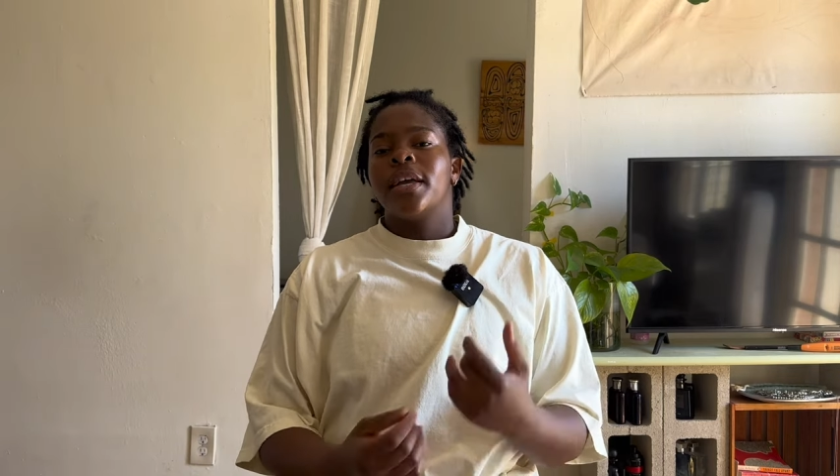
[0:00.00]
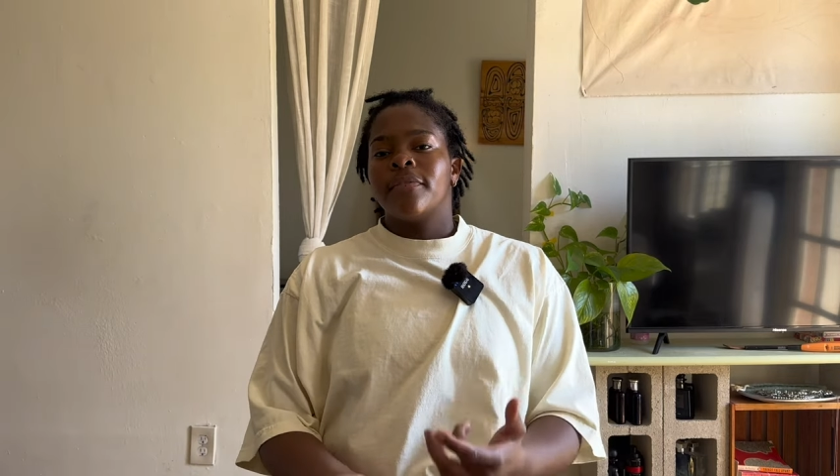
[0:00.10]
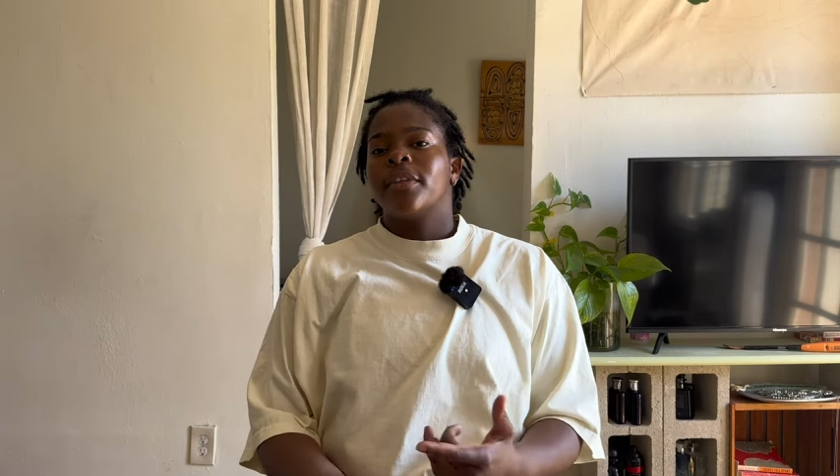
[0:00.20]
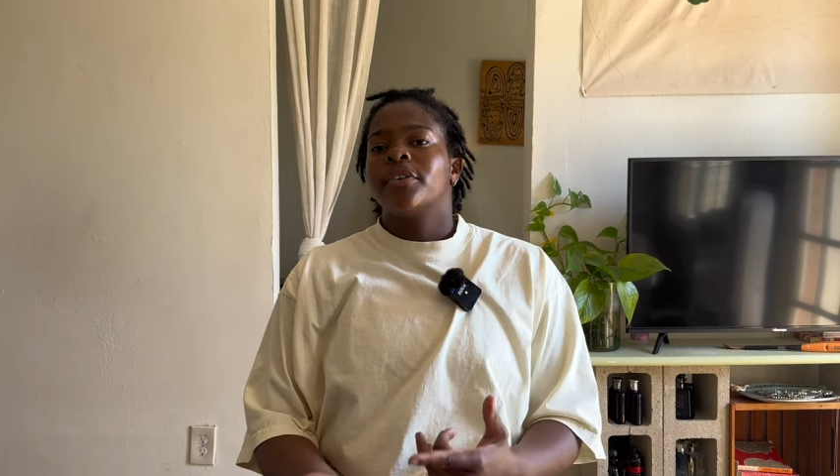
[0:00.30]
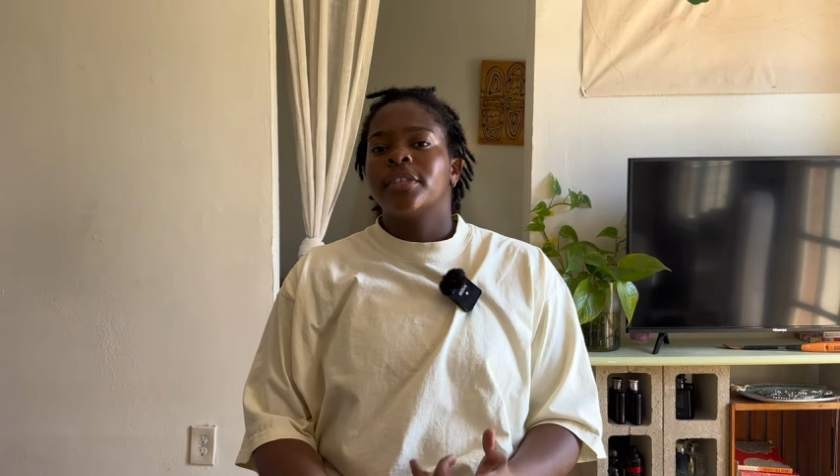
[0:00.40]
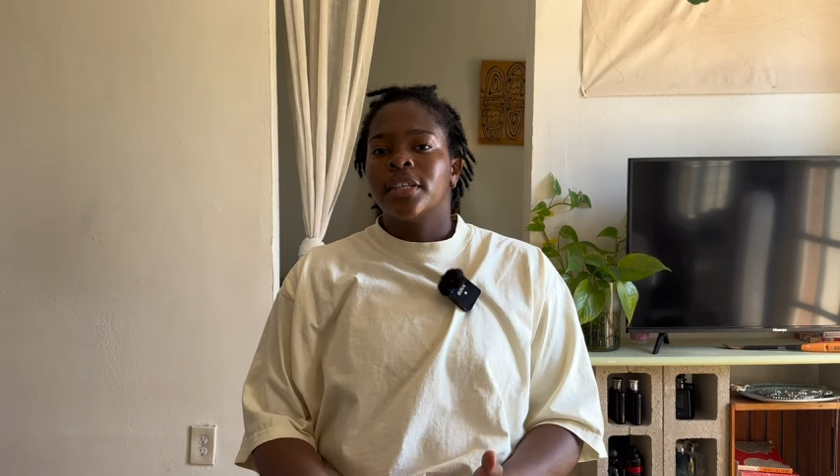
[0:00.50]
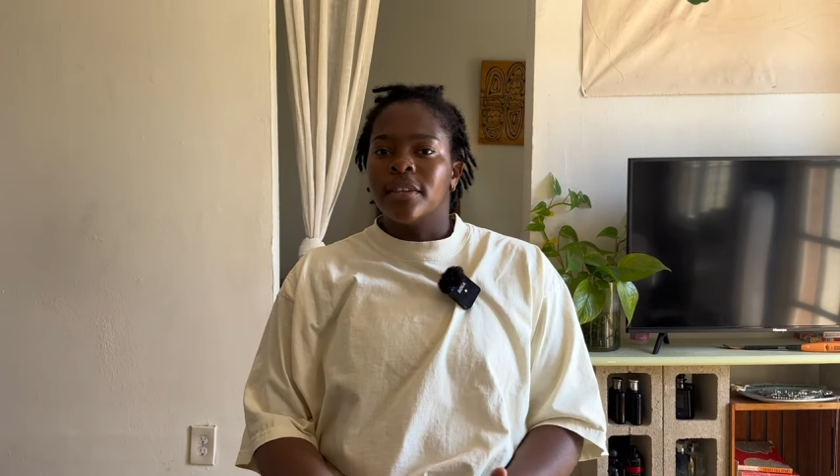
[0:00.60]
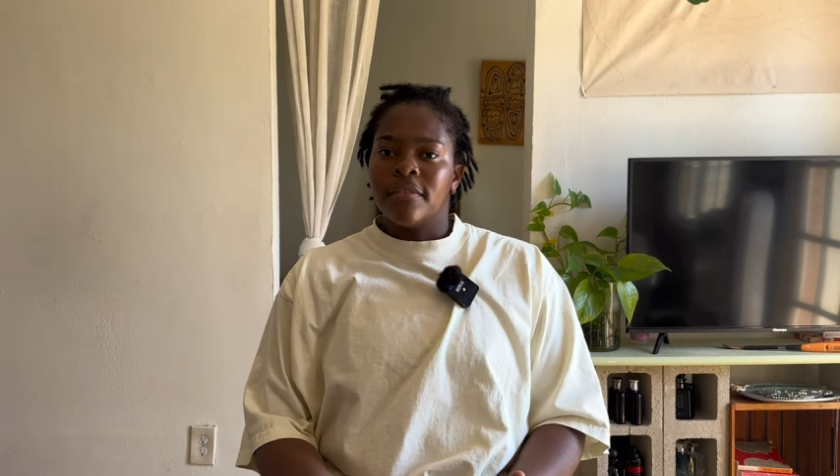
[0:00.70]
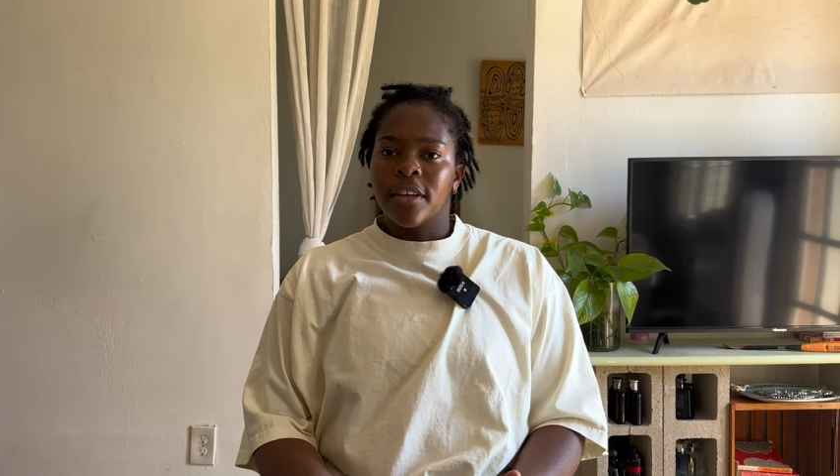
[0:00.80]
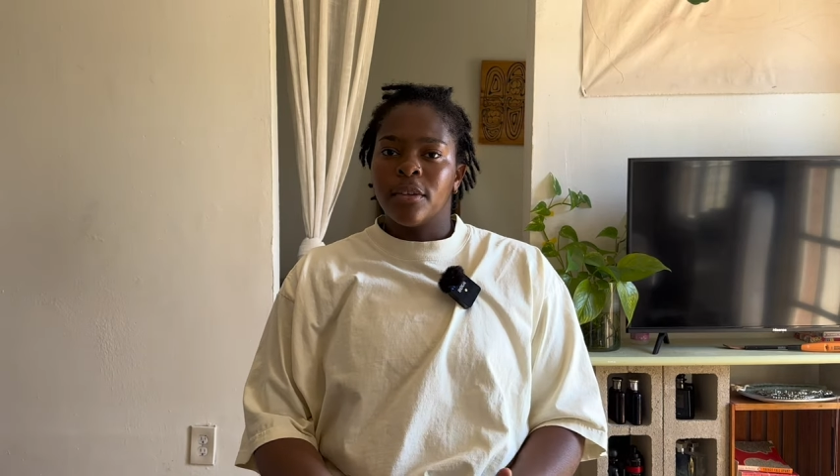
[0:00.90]
if they're still
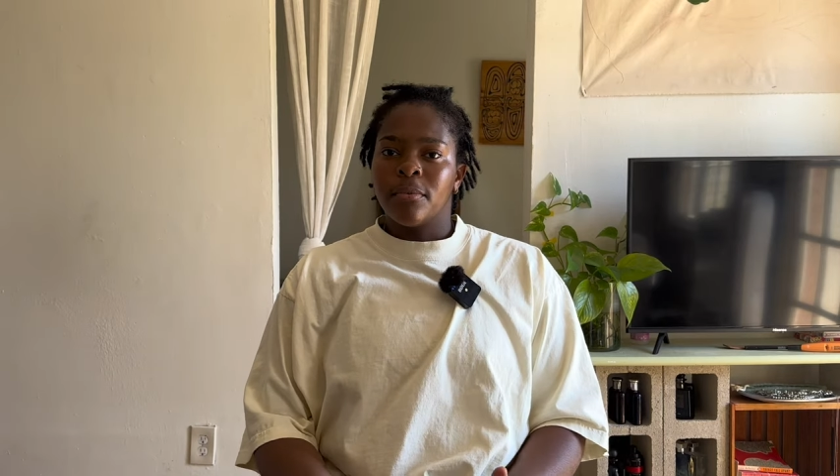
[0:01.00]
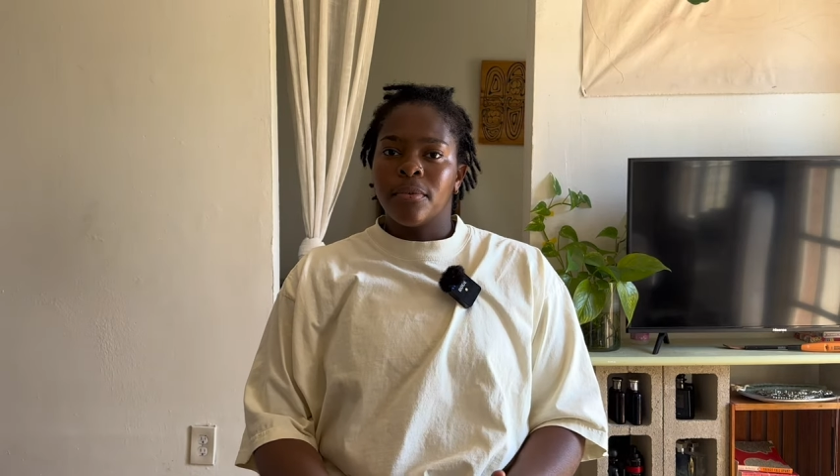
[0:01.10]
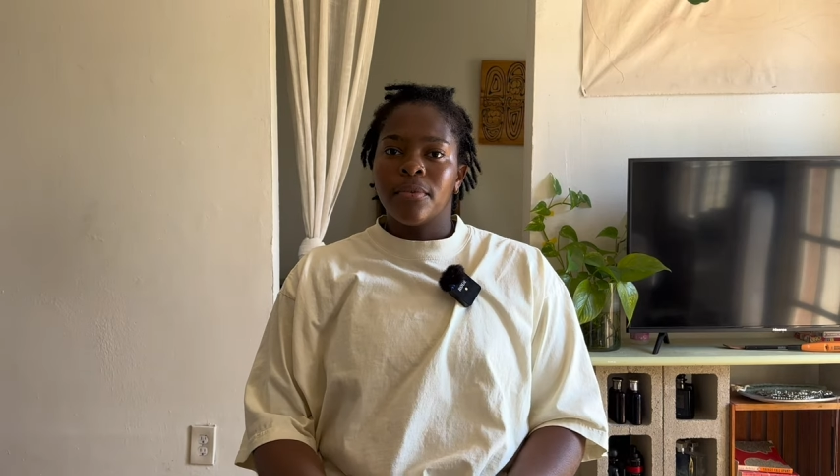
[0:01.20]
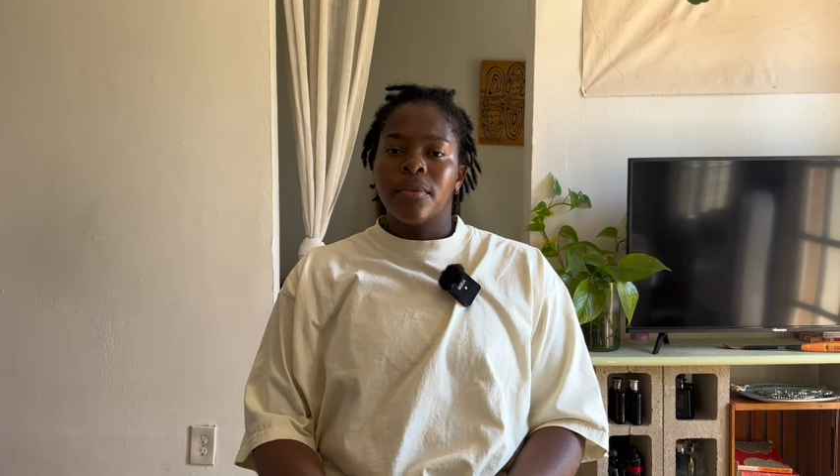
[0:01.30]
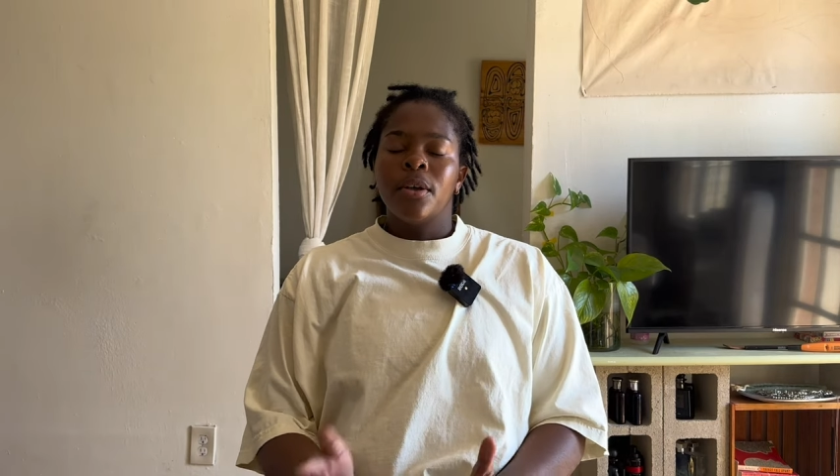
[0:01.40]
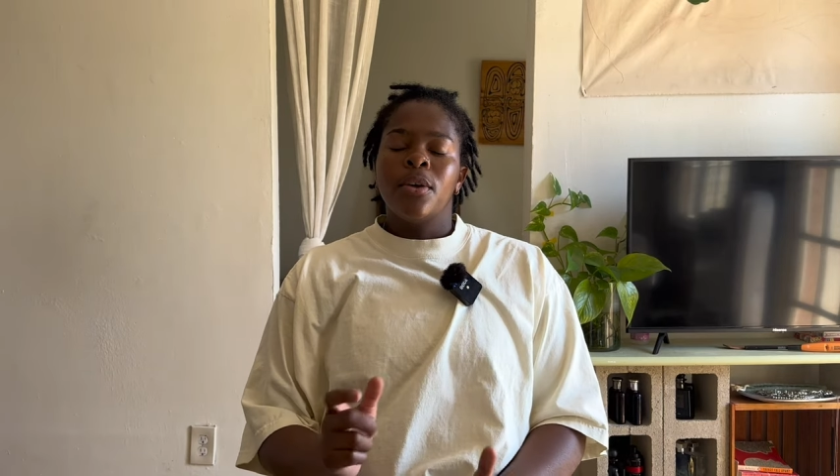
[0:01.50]
available,